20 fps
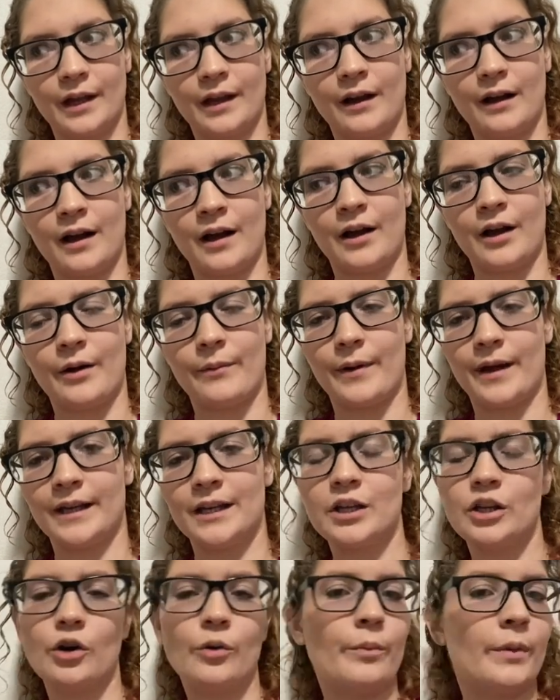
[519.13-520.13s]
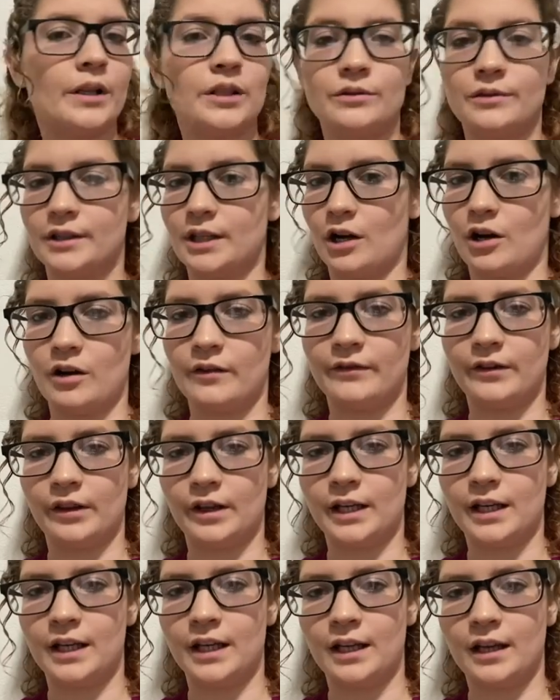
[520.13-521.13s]
I can go months without
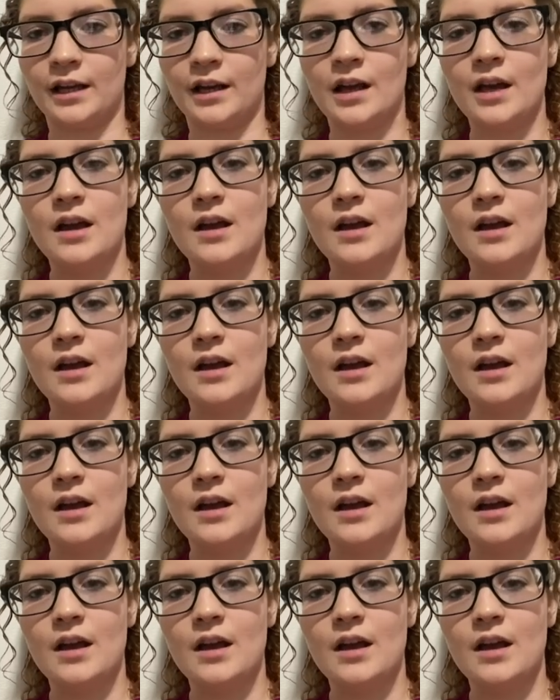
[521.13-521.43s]
ovulating.